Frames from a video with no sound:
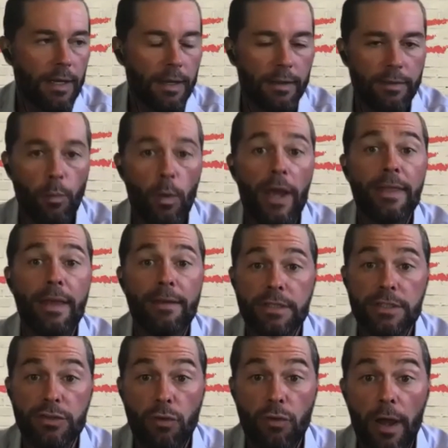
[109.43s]
way they've
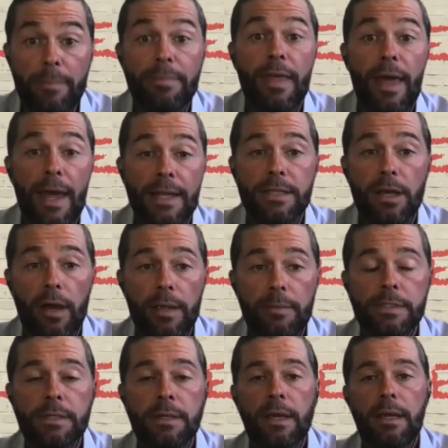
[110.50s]
described their
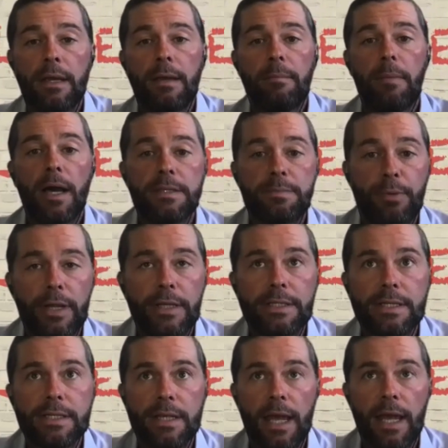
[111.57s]
types.
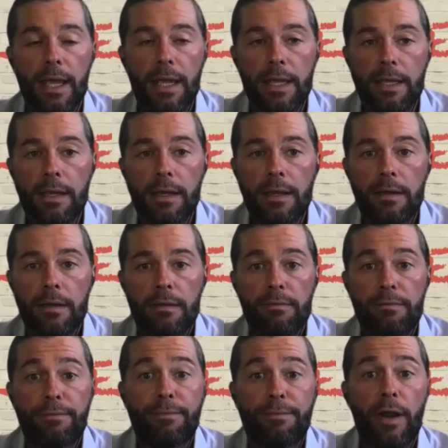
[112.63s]
Myers-Briggs is a
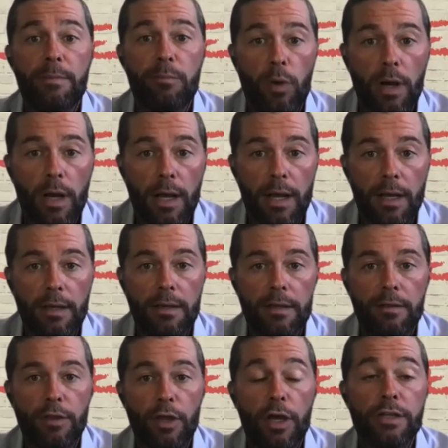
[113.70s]
framework
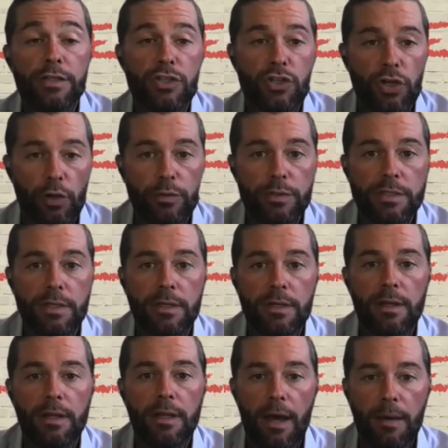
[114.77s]
that has
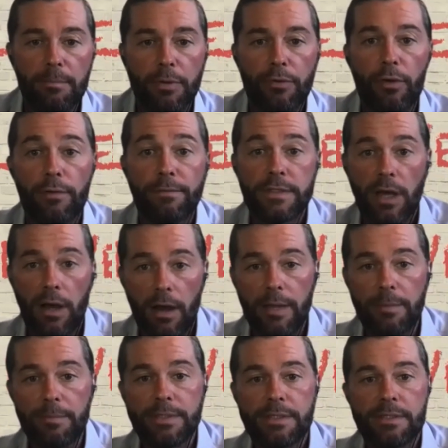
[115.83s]
chosen a number of
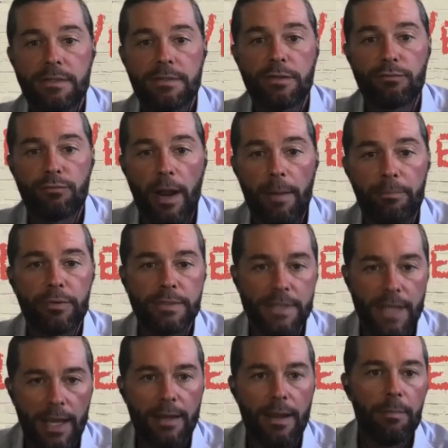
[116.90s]
types to
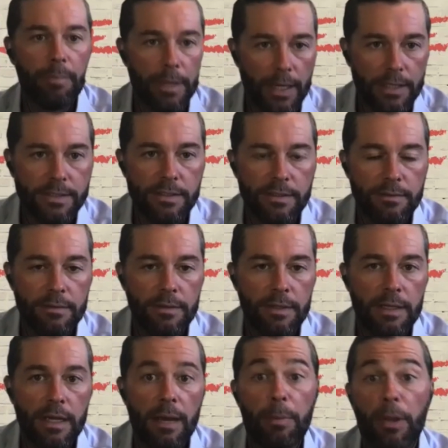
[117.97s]
represent a person,
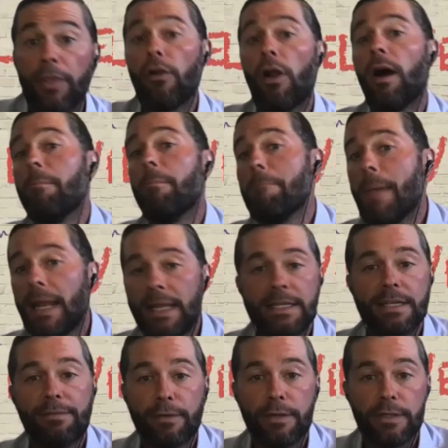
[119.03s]
but there are many
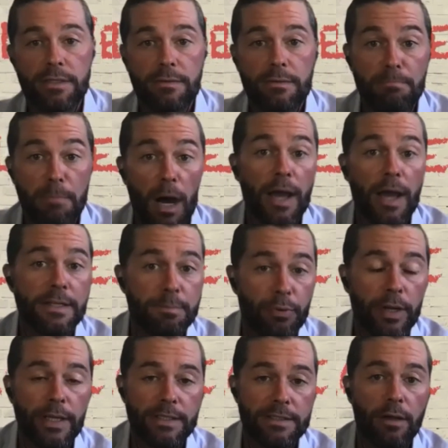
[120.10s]
different
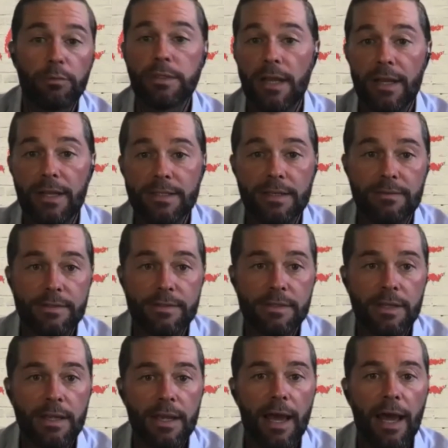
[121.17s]
Myers-Briggs
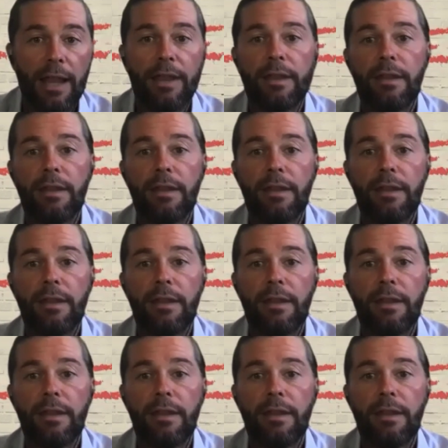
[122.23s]
alternatives, and yes,